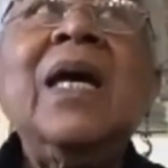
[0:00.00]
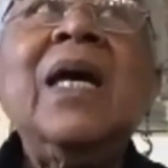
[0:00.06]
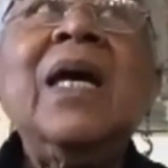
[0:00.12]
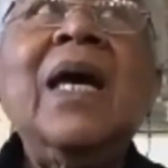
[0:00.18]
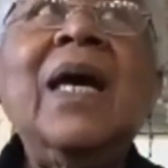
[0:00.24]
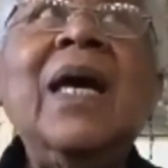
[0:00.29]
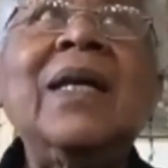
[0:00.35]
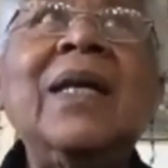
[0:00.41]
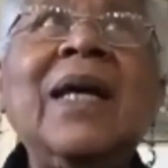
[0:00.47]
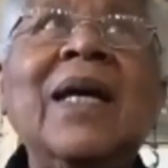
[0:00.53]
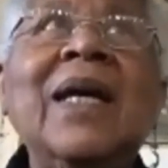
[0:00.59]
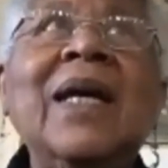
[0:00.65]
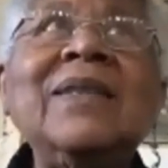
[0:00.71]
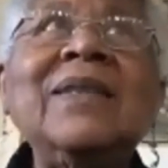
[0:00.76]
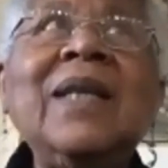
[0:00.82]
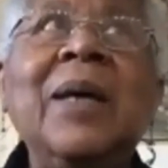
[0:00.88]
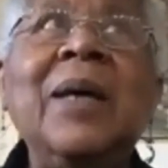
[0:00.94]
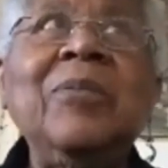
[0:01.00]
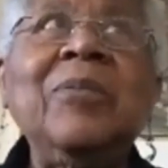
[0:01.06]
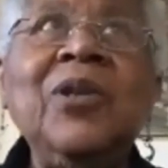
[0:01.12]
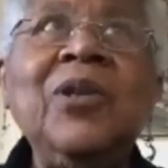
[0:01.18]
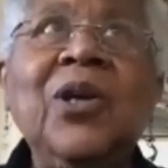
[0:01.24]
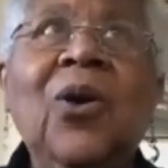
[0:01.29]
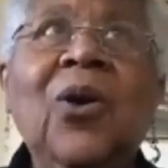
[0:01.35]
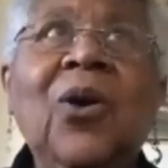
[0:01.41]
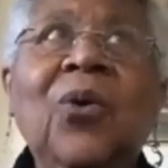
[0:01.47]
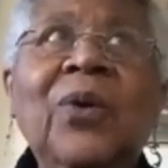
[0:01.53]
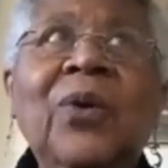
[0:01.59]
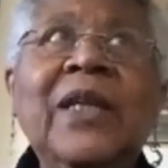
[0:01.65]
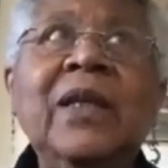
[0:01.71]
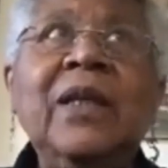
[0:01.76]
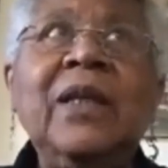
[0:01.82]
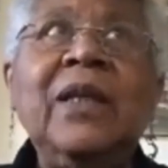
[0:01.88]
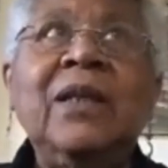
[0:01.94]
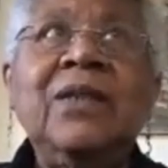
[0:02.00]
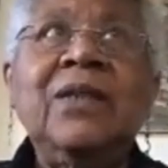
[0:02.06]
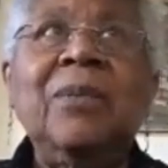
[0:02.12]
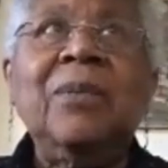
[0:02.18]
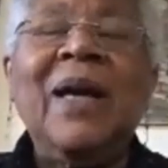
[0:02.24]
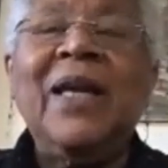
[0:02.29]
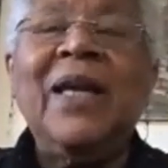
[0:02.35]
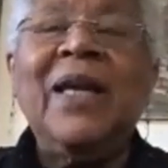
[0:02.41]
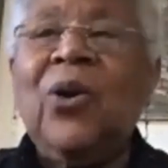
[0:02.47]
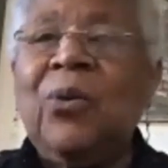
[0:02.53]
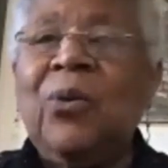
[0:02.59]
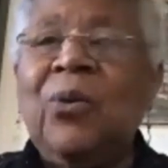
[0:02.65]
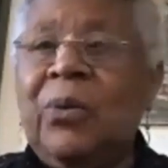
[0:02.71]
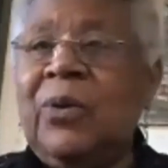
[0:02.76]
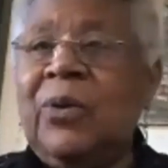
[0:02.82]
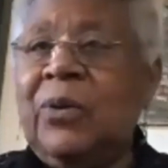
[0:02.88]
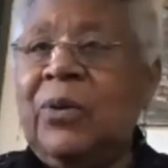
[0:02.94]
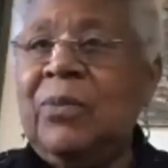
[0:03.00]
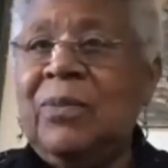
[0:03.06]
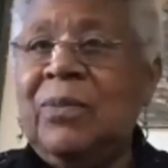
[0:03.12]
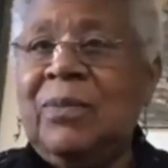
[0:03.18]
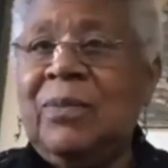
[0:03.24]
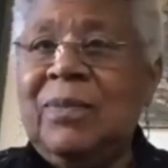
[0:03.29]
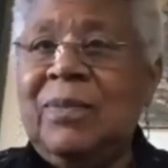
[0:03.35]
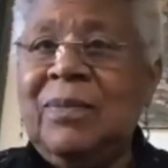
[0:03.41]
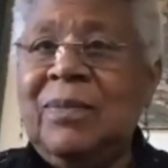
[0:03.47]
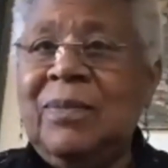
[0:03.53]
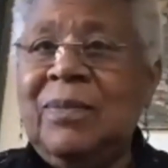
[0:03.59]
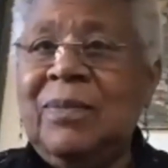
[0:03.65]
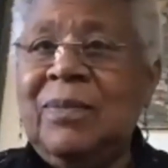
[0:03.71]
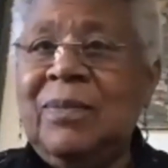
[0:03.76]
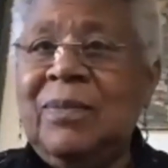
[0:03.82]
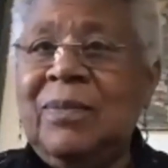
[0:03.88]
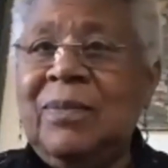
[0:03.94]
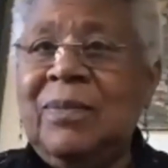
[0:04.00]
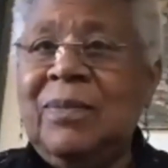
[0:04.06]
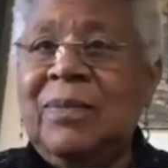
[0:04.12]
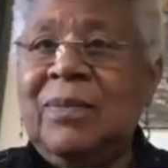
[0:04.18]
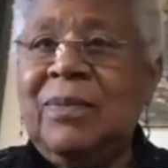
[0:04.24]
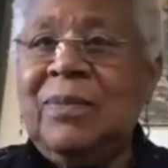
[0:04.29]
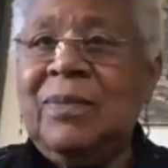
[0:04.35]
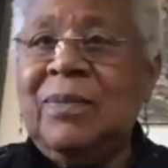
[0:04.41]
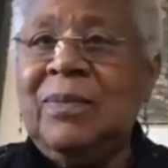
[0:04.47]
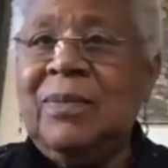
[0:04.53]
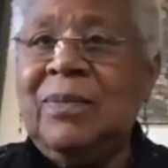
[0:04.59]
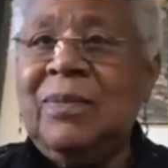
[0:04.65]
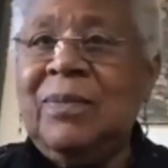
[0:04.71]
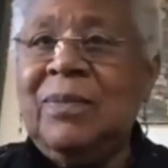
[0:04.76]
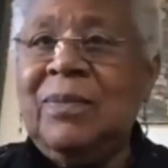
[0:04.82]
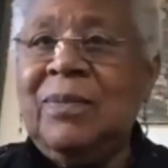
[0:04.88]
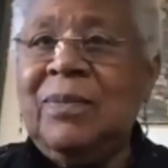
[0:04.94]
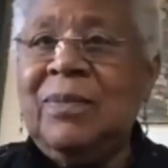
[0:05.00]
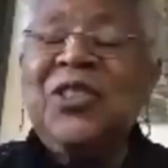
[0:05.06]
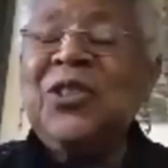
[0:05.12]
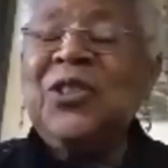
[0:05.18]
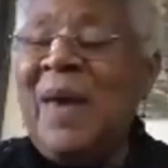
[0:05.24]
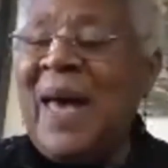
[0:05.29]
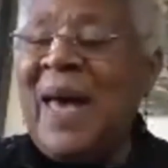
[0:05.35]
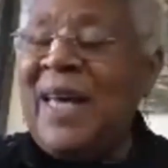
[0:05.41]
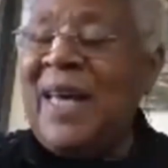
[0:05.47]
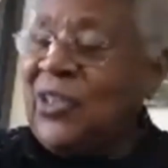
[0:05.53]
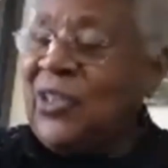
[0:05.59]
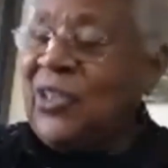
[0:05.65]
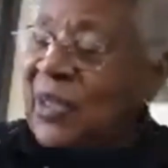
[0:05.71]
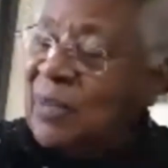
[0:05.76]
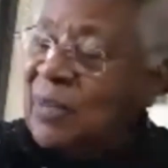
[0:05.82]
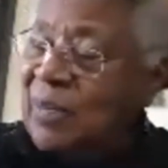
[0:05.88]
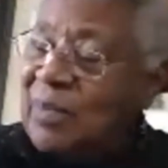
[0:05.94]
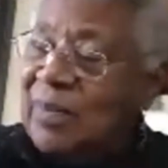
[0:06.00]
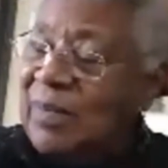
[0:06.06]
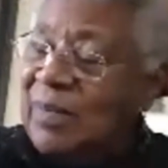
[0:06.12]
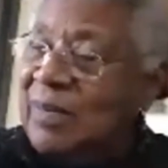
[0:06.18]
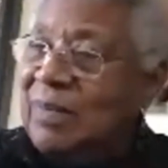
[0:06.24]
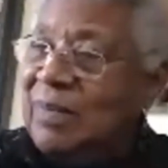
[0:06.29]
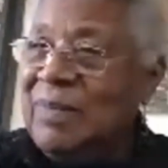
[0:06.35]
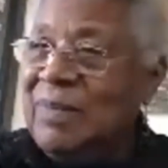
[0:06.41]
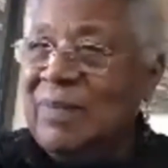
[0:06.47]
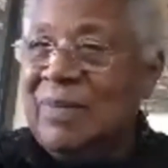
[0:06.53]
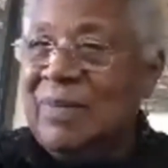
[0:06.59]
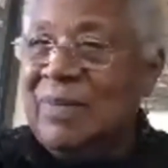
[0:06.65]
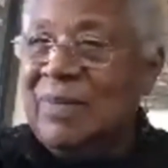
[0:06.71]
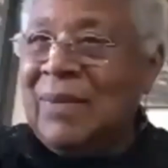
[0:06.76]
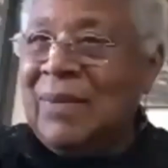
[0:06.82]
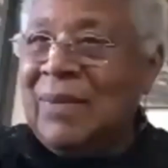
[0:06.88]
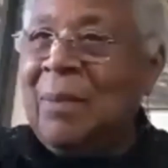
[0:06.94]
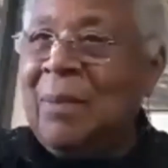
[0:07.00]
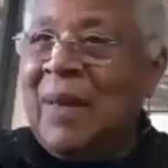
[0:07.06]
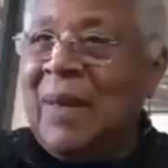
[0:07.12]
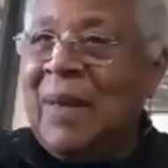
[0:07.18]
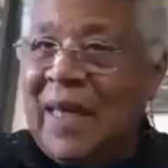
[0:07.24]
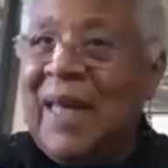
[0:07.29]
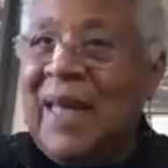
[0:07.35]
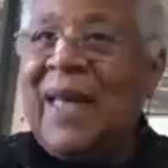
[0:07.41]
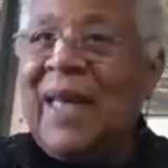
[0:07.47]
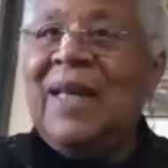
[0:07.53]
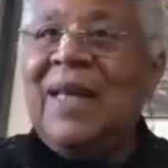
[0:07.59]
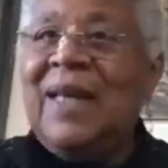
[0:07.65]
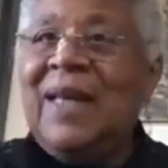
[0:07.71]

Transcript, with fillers: And as I'm going into my home room, I get a smash on my head.